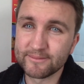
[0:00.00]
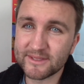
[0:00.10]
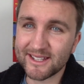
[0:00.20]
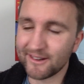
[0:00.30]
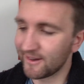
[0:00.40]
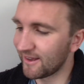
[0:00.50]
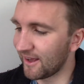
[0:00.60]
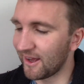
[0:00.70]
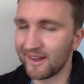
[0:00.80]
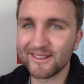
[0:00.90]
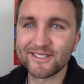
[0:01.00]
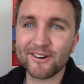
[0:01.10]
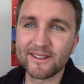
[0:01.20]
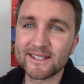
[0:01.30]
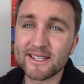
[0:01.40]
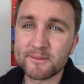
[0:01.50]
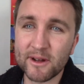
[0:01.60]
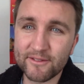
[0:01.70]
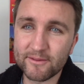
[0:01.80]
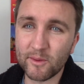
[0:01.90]
So, sorry, this is
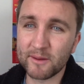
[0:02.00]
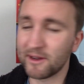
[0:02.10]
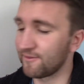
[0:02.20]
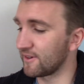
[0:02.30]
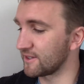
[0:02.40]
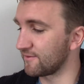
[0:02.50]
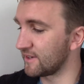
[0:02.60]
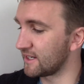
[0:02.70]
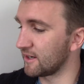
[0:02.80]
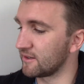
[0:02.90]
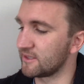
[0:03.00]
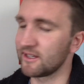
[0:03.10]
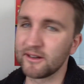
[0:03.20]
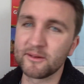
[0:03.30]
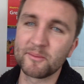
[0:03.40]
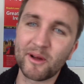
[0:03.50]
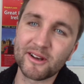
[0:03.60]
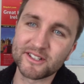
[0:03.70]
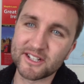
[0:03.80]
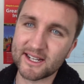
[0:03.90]
one of my first videos, so I
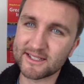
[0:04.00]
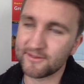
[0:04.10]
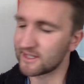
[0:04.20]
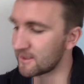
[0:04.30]
apologise if it's